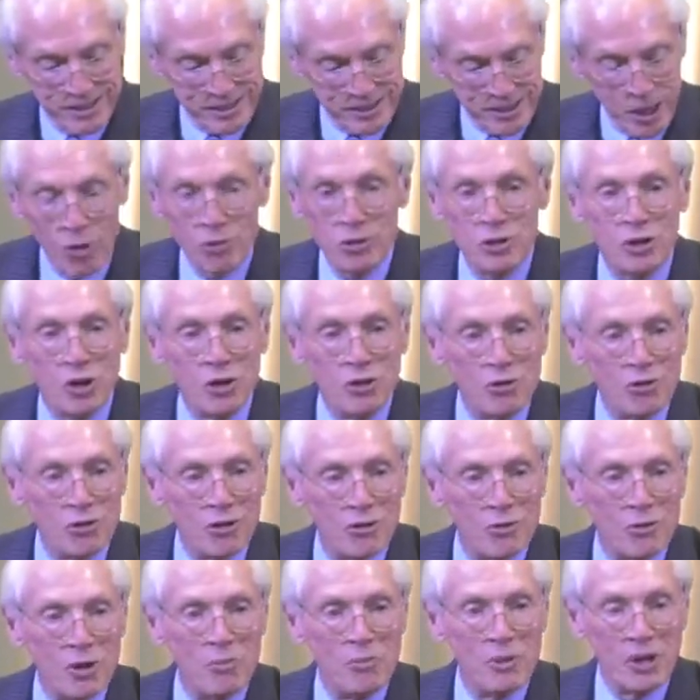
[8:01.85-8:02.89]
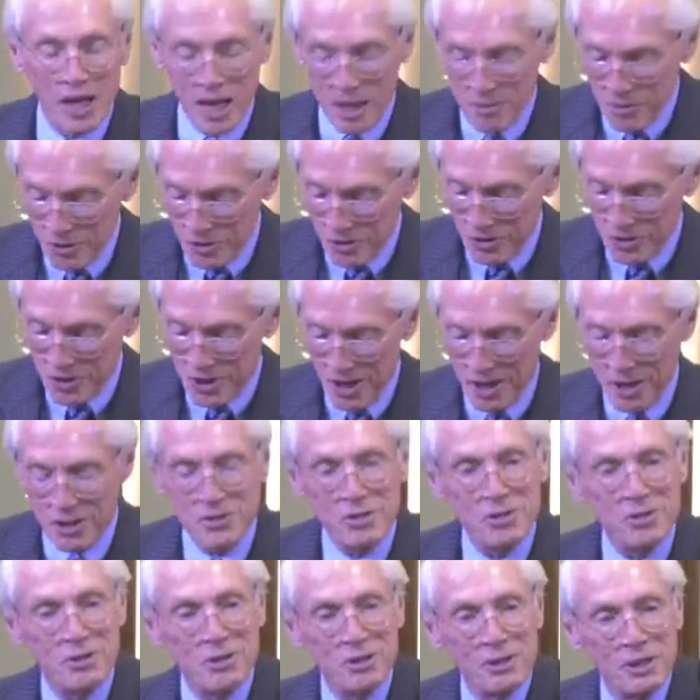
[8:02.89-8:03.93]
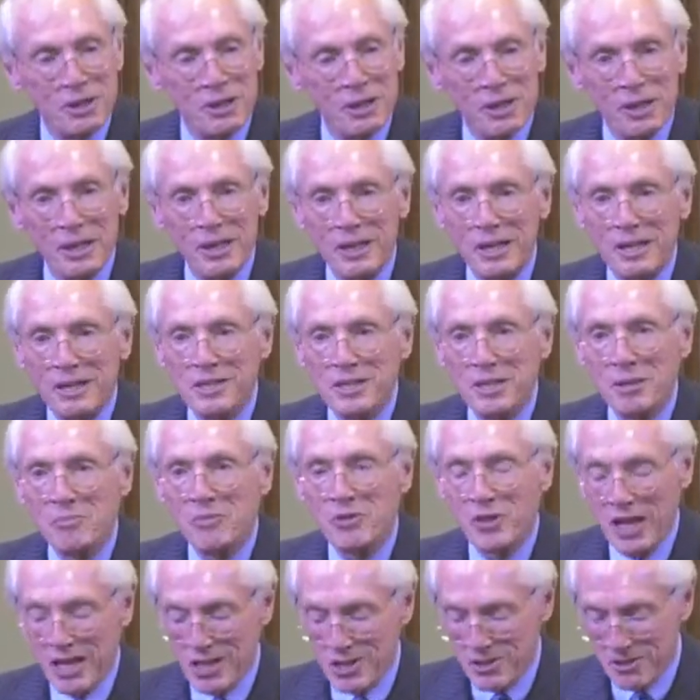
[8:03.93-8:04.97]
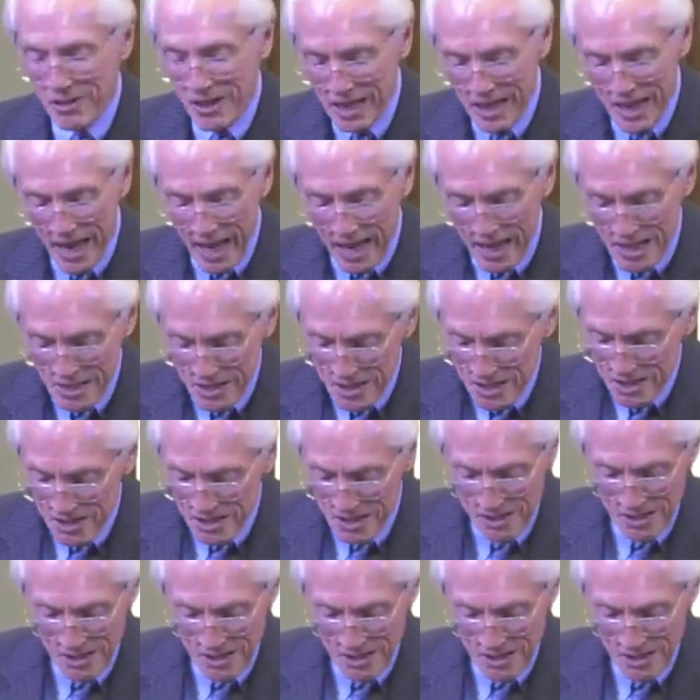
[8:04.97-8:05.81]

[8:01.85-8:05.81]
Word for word: no school will be able to teach. Some things are innate.